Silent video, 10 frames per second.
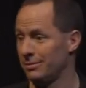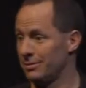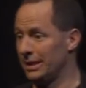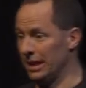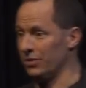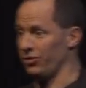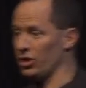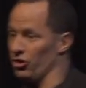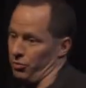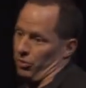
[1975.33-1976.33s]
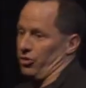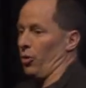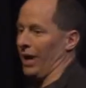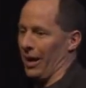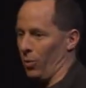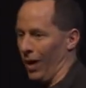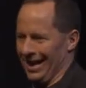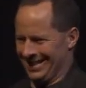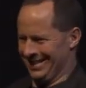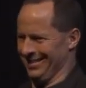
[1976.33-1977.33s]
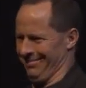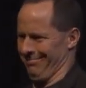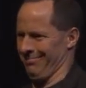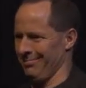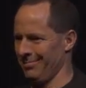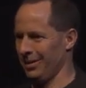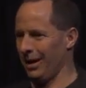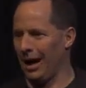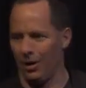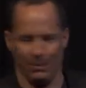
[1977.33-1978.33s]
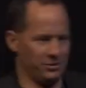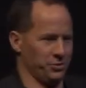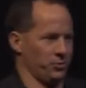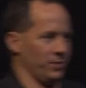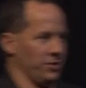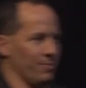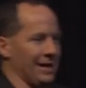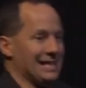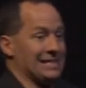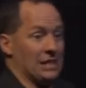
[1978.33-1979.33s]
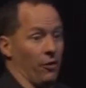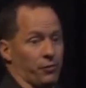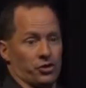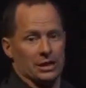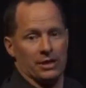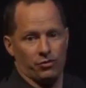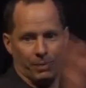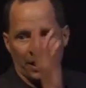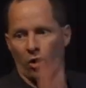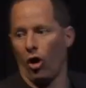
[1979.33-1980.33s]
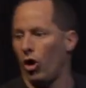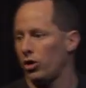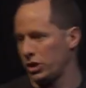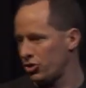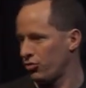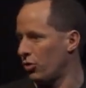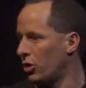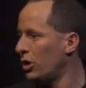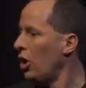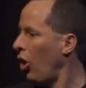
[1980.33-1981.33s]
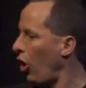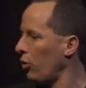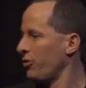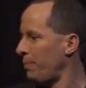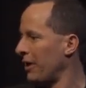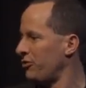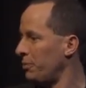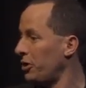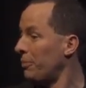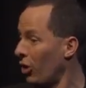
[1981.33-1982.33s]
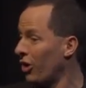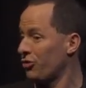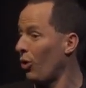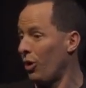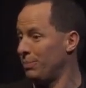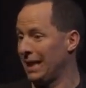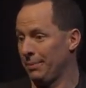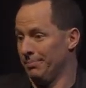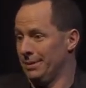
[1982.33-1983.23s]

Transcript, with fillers: It is, that you're supposed to know what I want? How am I supposed to read your mind? That's selfish, it leaves me in all control, all responsibility, but also all blame.